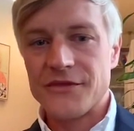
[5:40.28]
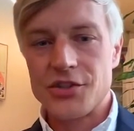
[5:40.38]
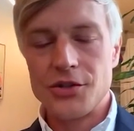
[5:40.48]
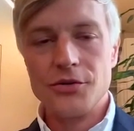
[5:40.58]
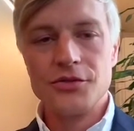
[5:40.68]

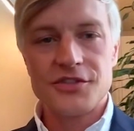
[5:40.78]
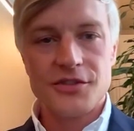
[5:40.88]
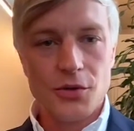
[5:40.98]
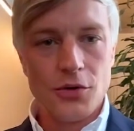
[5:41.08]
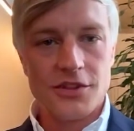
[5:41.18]
choose
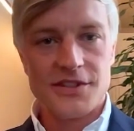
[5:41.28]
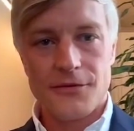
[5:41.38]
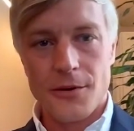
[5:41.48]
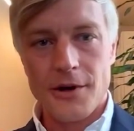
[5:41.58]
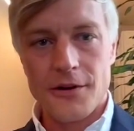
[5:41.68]
tools
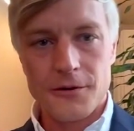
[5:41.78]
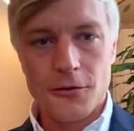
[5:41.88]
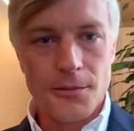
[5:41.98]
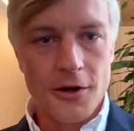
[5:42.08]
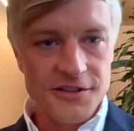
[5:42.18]
from our
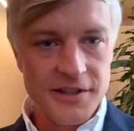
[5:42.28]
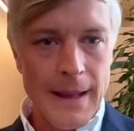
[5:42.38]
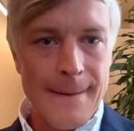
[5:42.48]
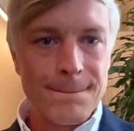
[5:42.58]
toolbox